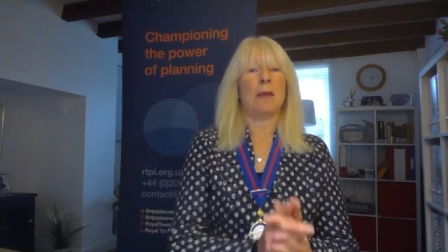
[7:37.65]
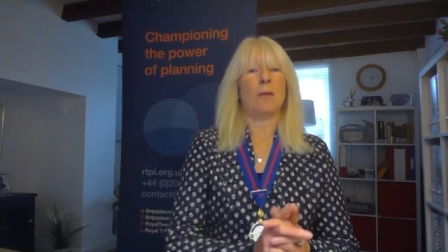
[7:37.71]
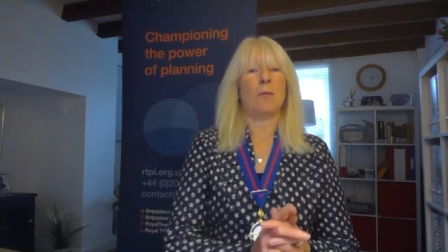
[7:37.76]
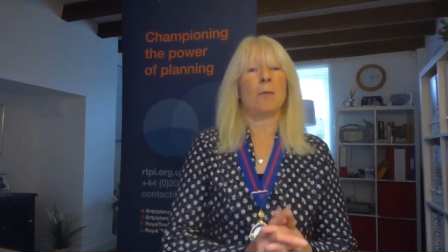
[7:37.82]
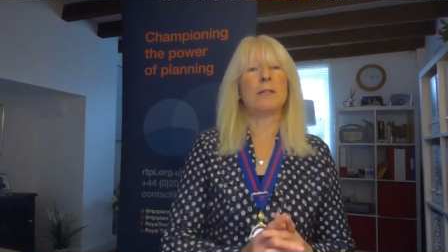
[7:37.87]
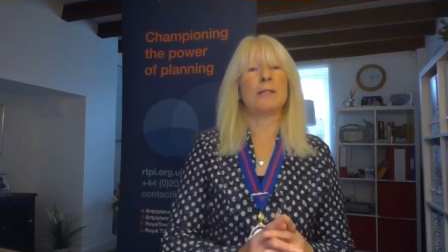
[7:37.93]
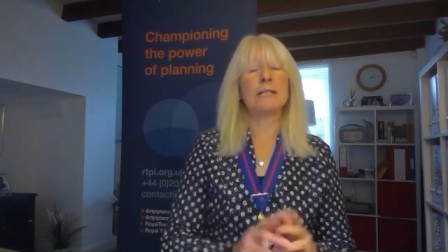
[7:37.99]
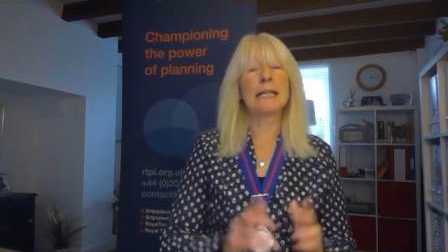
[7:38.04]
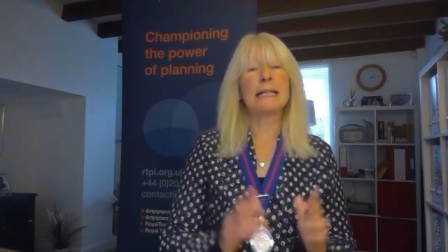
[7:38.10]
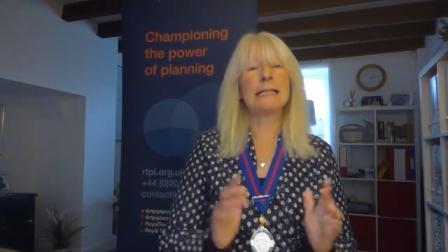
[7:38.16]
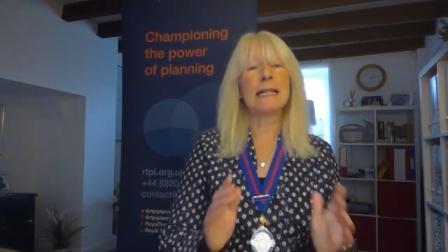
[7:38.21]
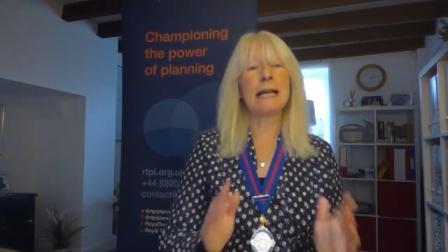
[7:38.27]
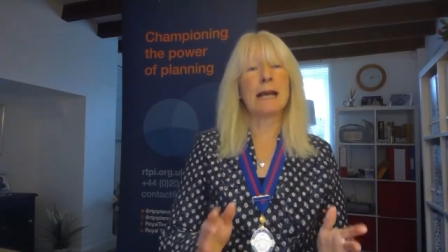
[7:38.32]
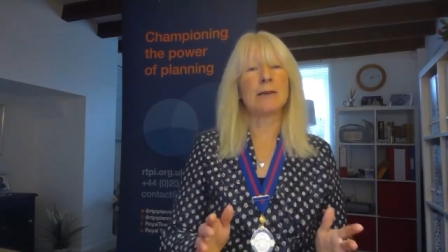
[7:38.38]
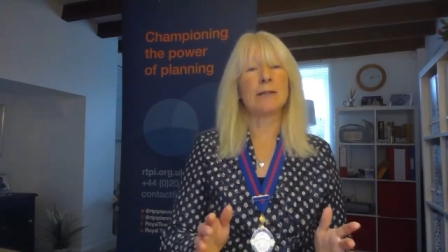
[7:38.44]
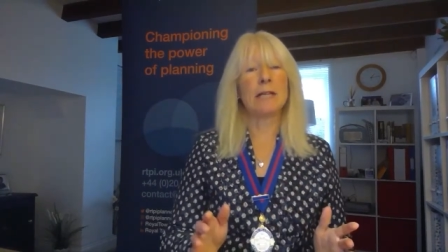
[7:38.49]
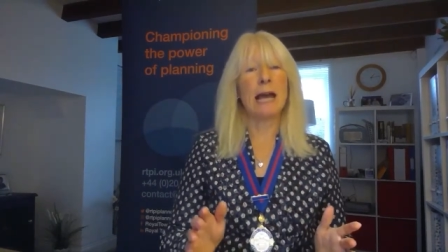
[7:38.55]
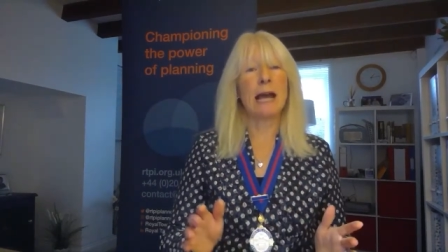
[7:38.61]
which sets
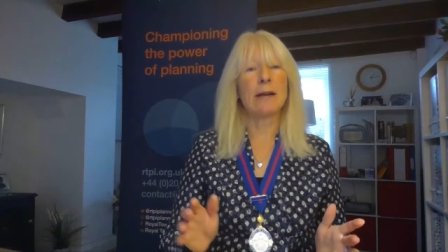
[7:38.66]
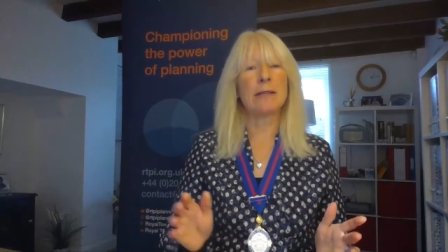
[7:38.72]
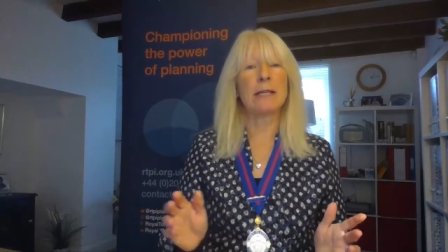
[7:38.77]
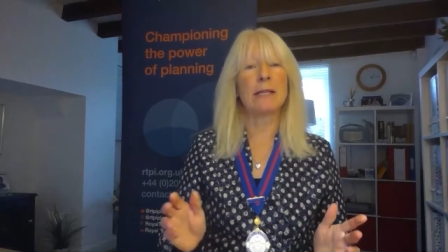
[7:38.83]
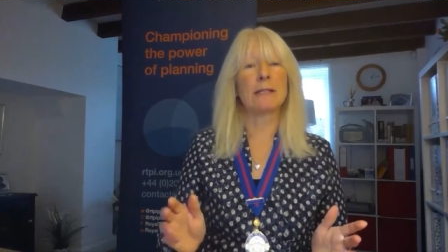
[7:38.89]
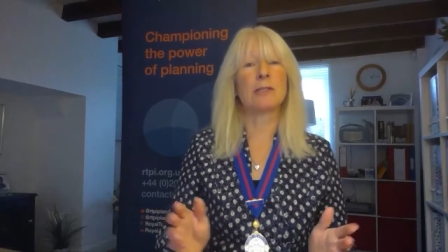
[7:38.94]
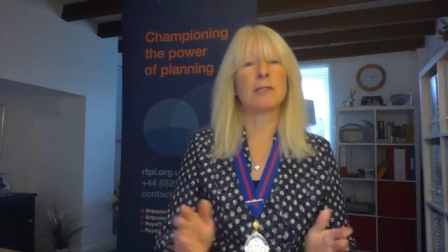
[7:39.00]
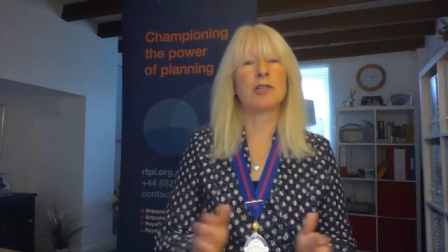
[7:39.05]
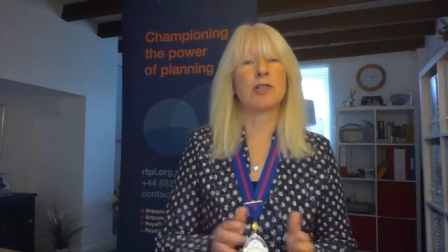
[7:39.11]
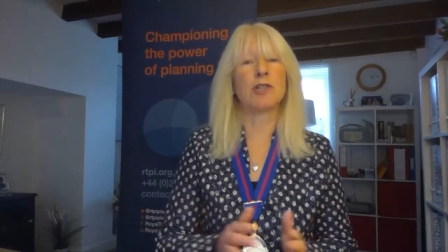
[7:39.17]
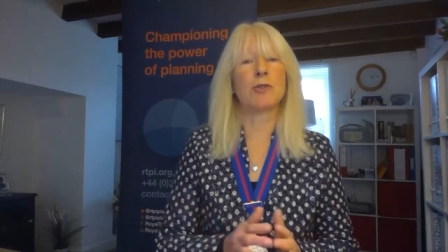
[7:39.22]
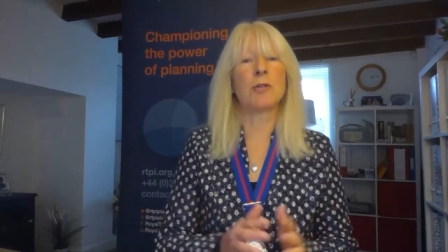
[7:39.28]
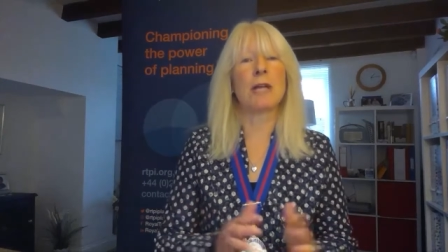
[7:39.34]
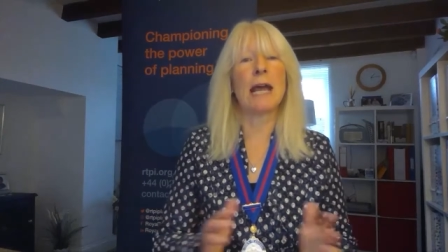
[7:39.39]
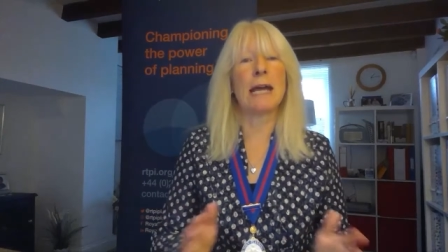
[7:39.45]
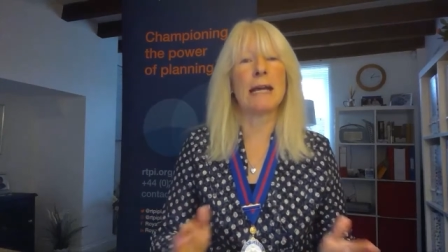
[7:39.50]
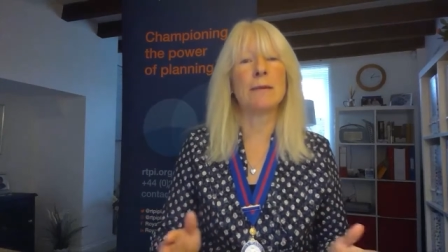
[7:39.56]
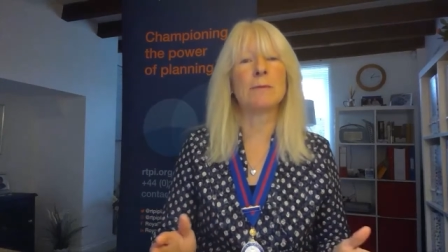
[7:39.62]
out how the Institute
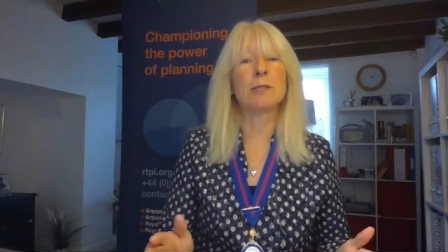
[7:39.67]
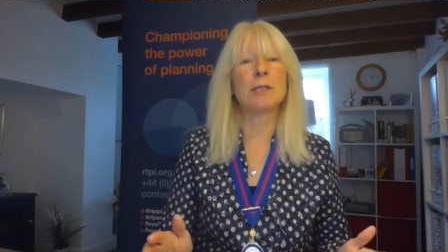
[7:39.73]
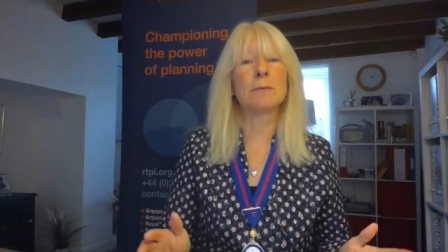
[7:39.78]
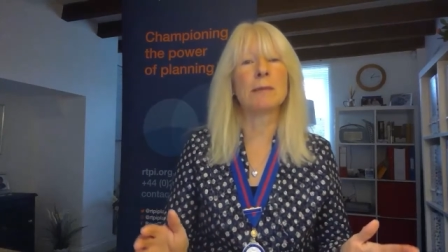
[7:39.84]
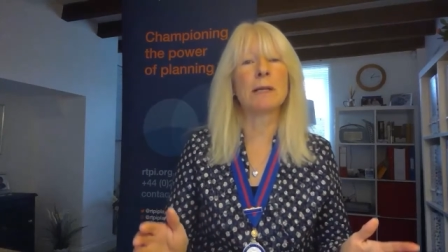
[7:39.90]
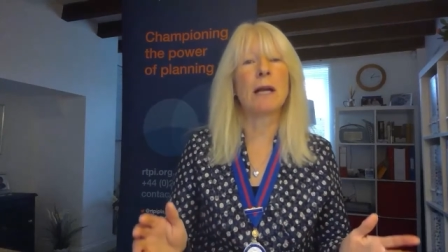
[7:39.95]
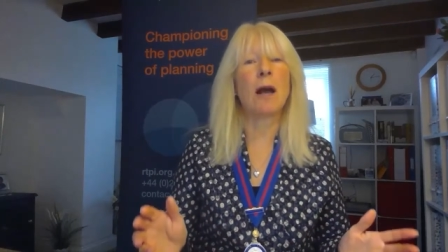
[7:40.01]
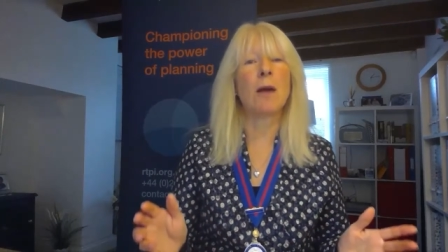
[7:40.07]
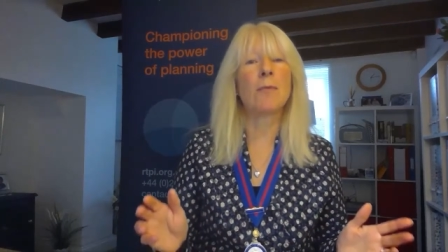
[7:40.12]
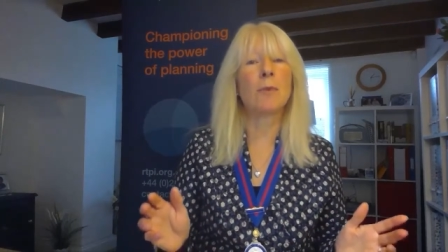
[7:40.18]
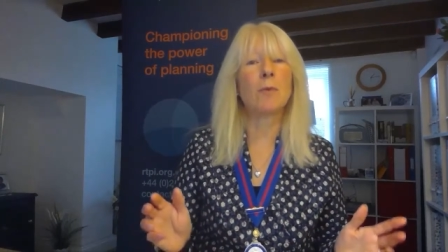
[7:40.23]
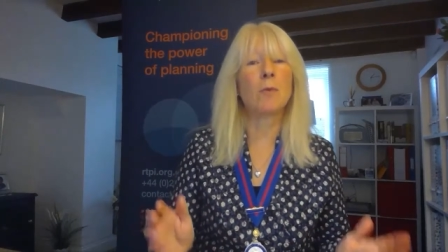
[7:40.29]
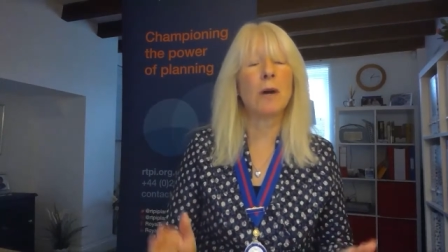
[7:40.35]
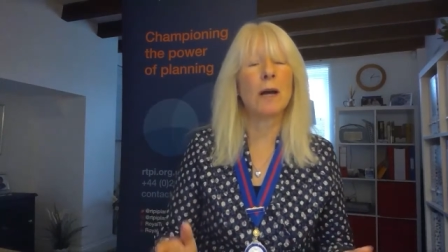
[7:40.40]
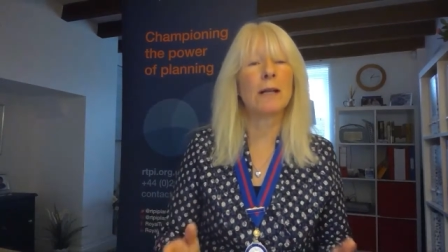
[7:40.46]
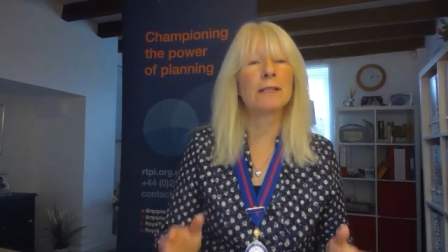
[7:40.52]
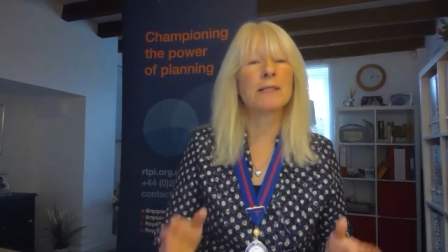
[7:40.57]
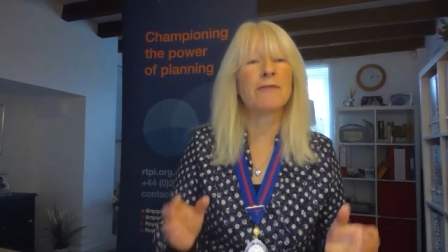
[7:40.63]
aims to become the
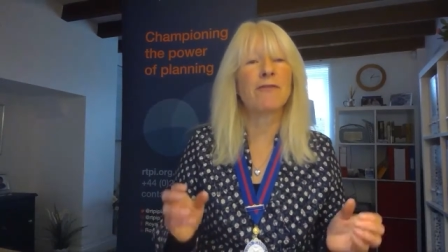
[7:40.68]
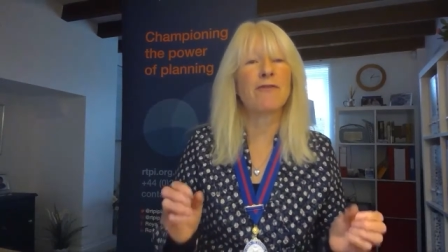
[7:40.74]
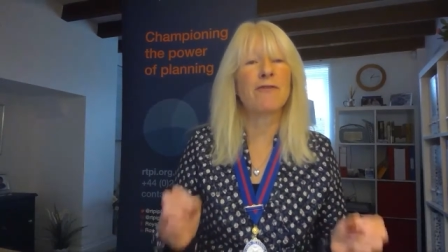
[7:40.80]
world's